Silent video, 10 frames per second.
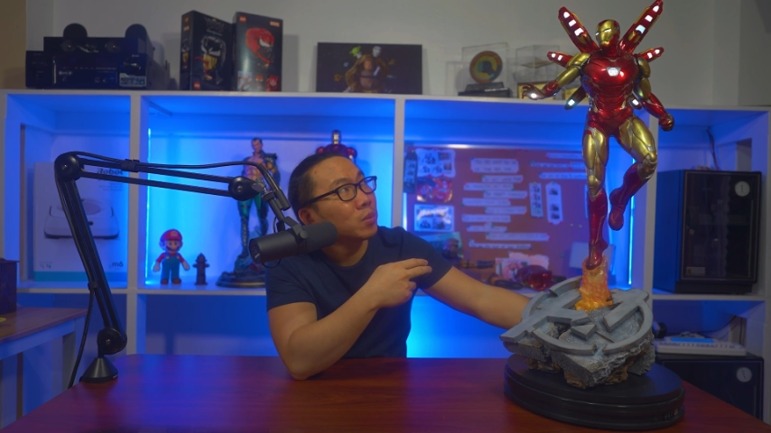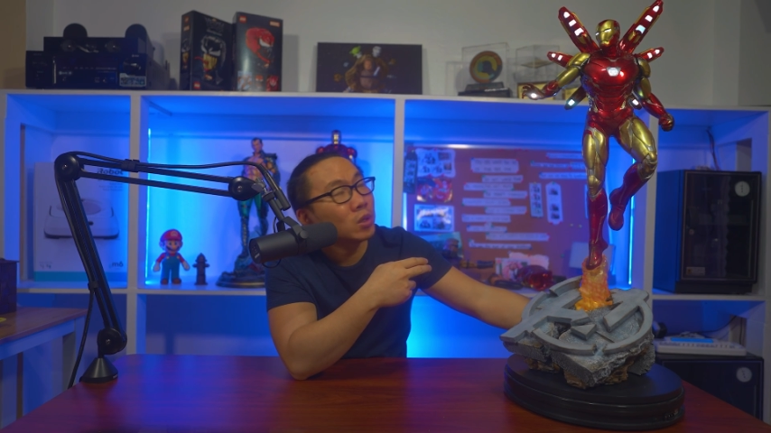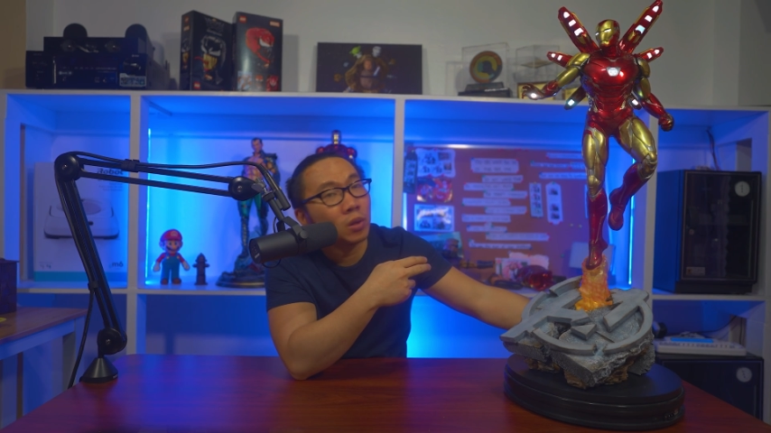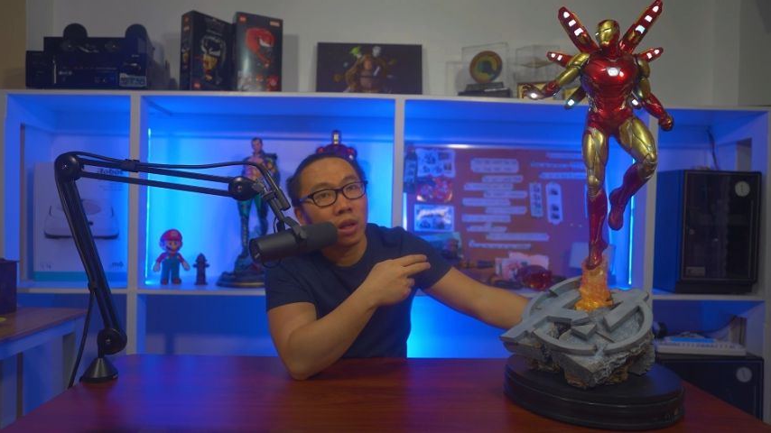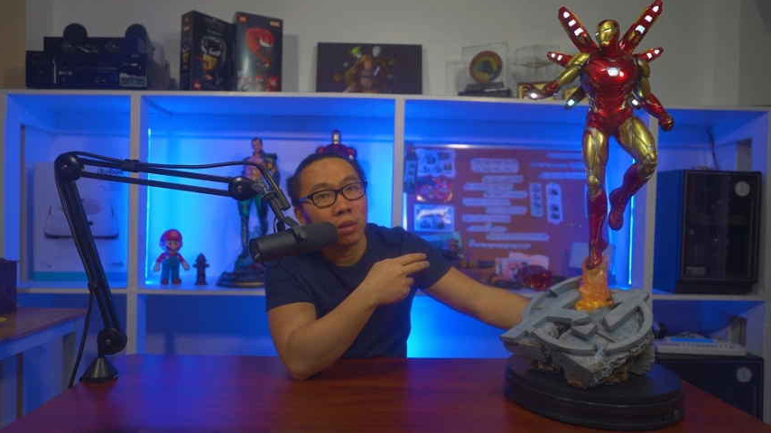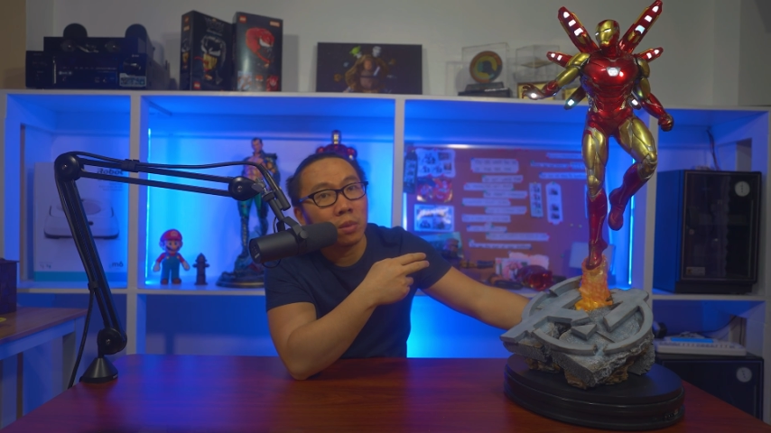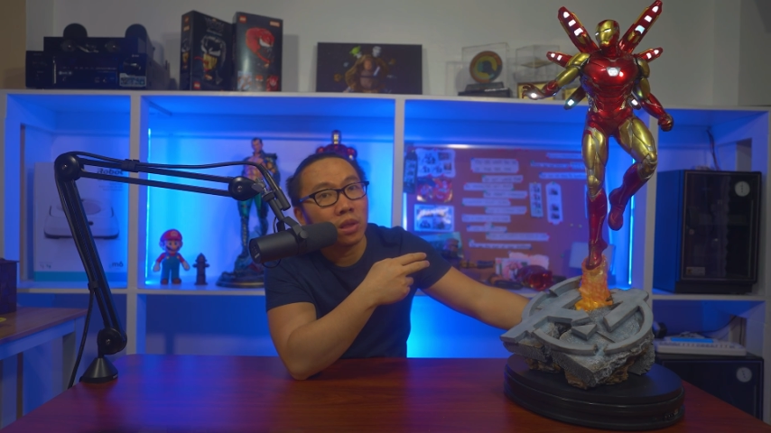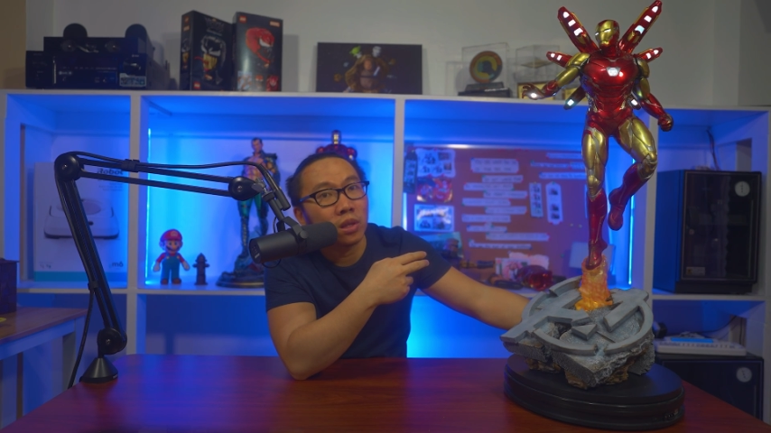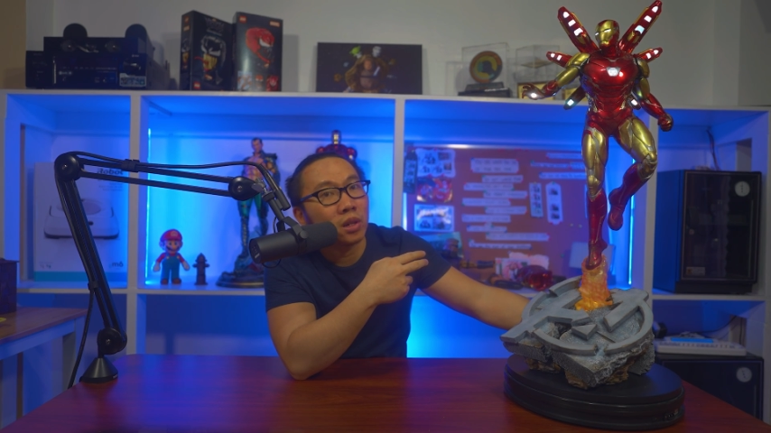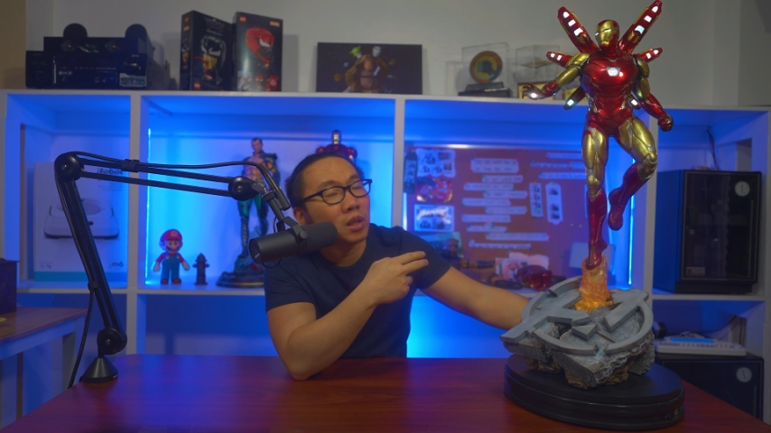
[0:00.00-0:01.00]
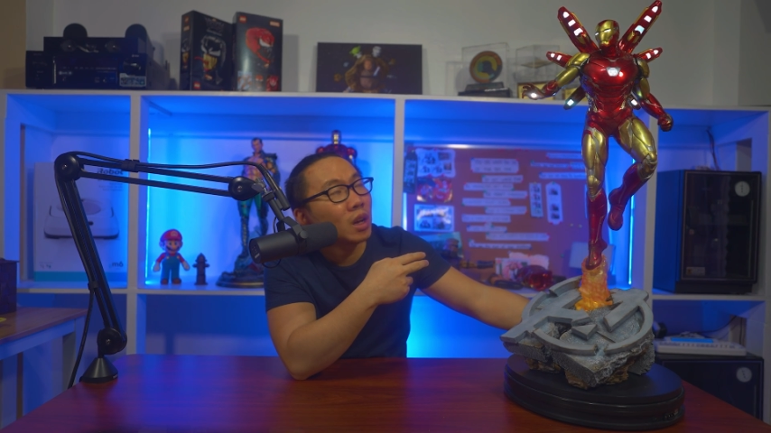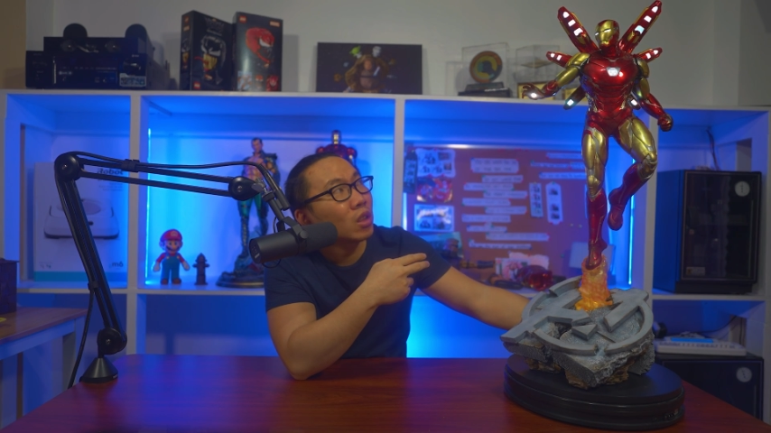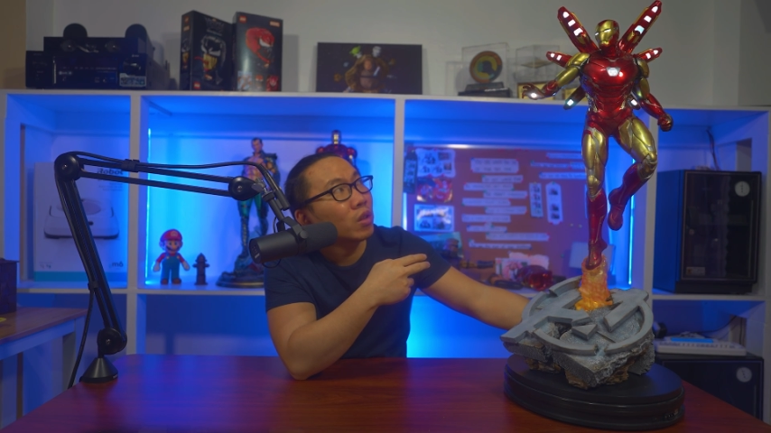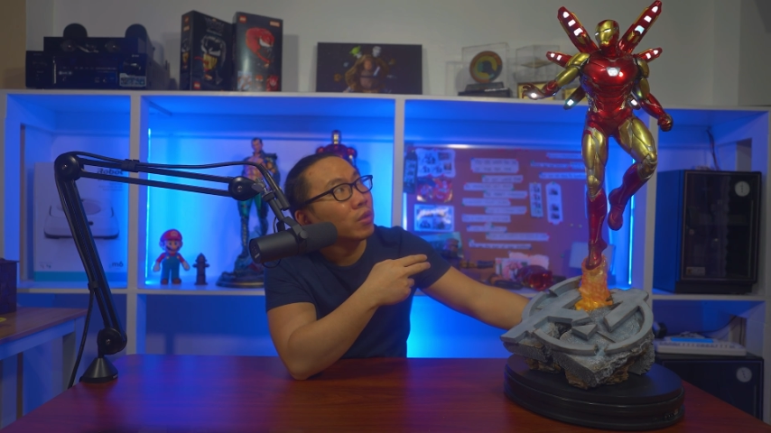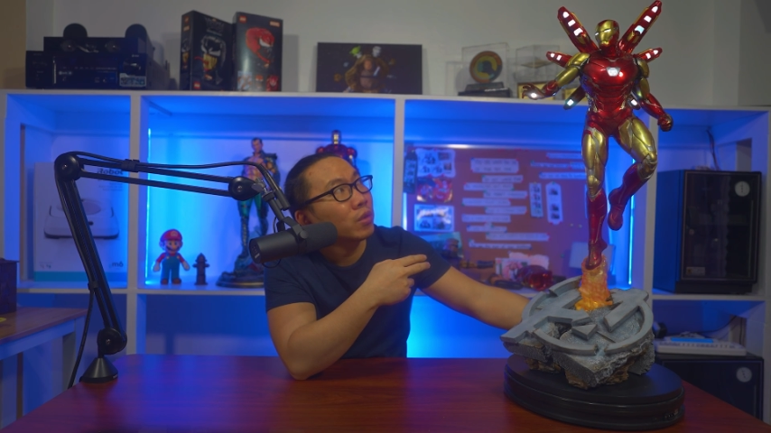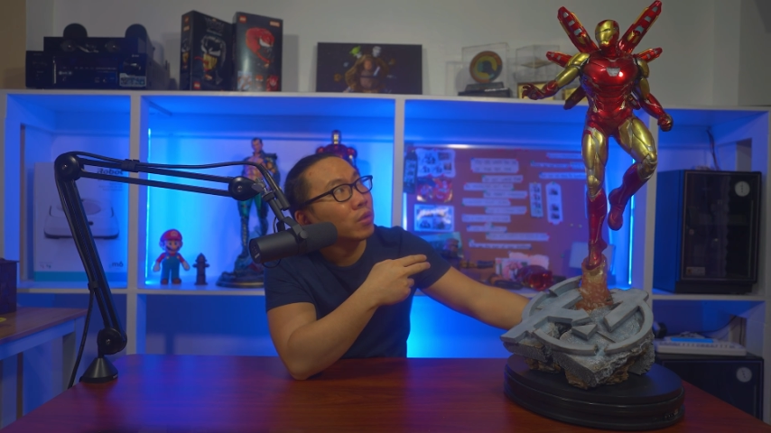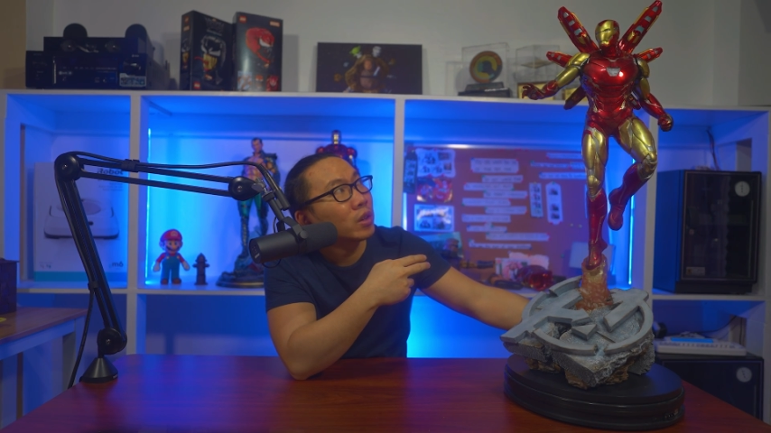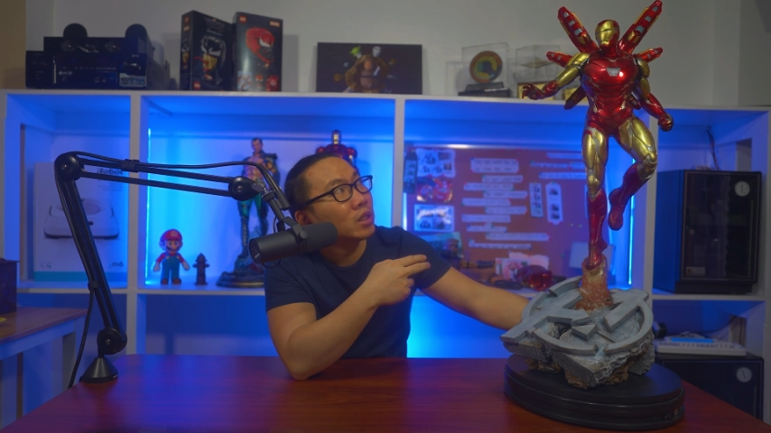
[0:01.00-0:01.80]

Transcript: So let me turn that off for